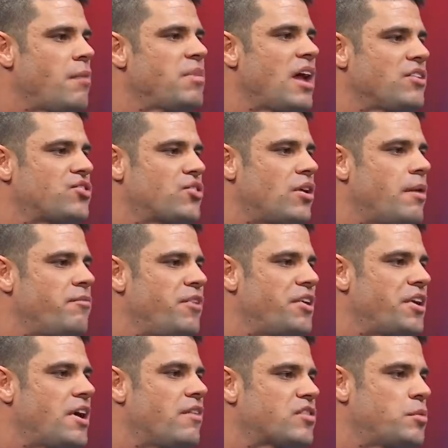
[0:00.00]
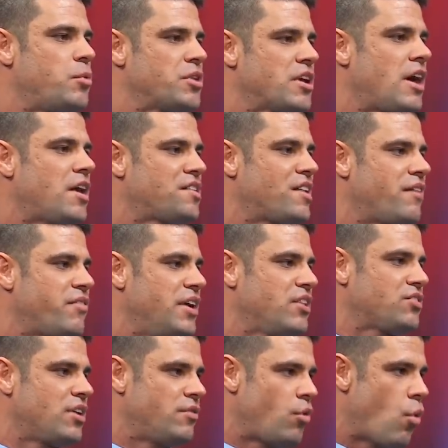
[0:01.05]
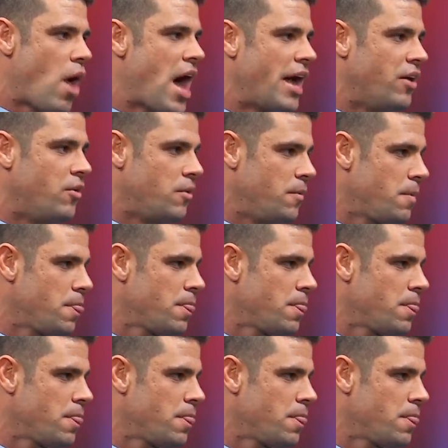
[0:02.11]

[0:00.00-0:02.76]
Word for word: I'm not sure I'm very comfortable with God's definition of a while.